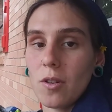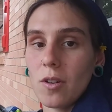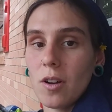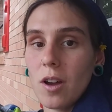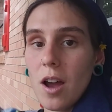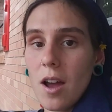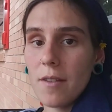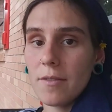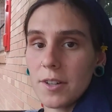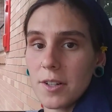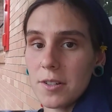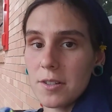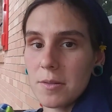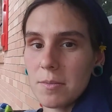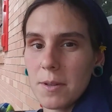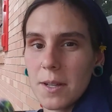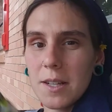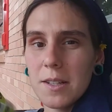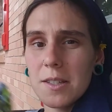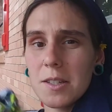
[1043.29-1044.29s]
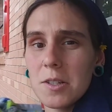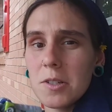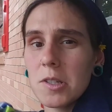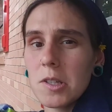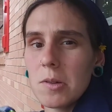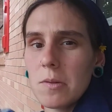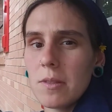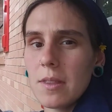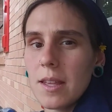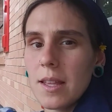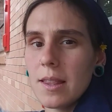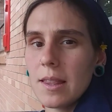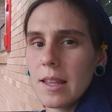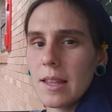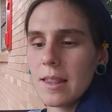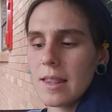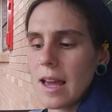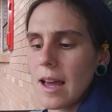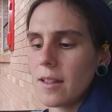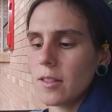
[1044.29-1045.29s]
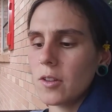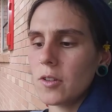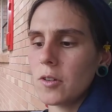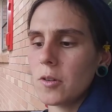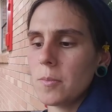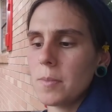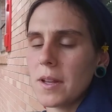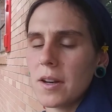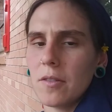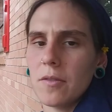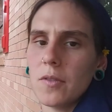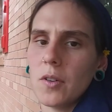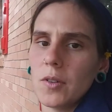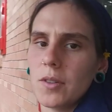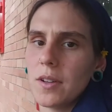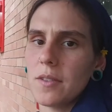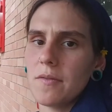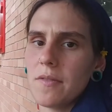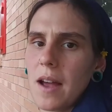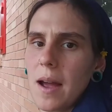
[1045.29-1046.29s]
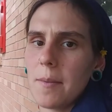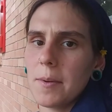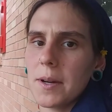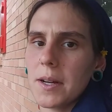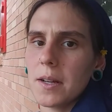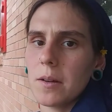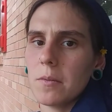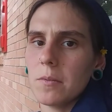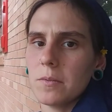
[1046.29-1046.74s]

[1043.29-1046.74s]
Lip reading: covers because they're so thin that that little bit of folded fabric